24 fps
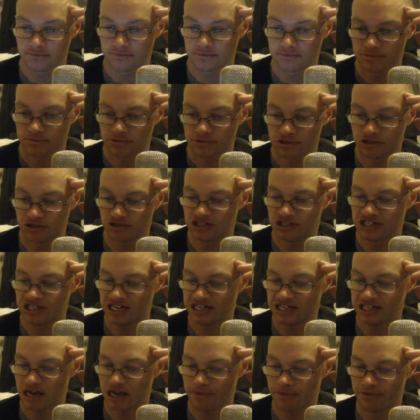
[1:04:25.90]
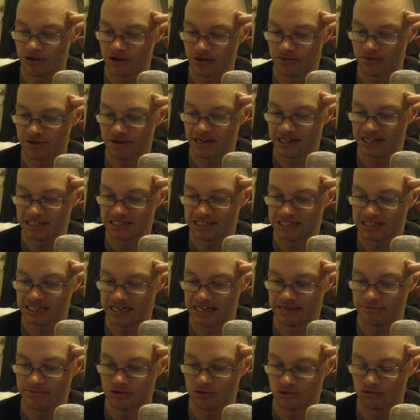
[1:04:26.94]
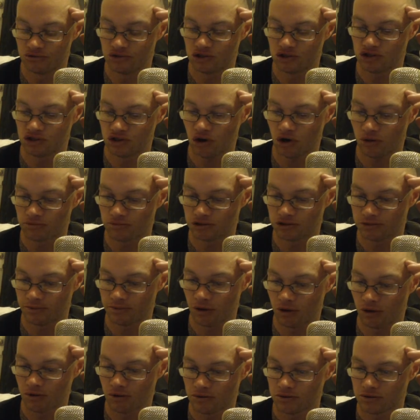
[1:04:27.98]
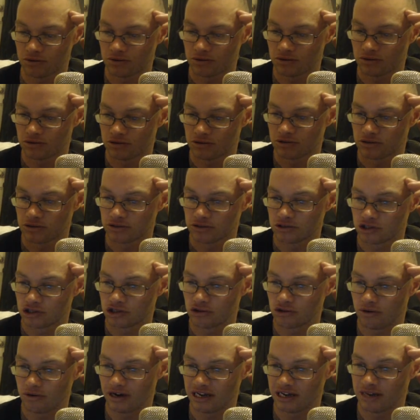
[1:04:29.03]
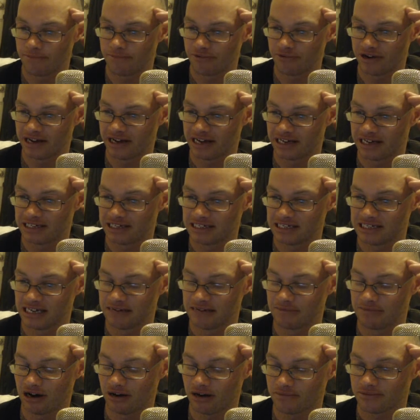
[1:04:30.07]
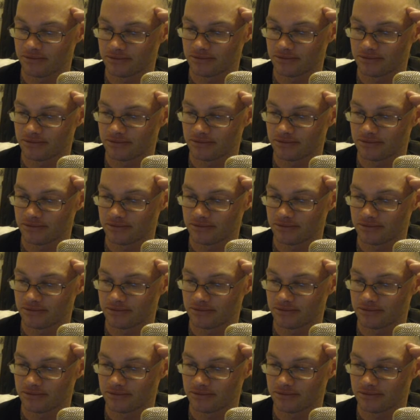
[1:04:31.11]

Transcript: So CW, his team, who's top spot. Just quickly bring his team up.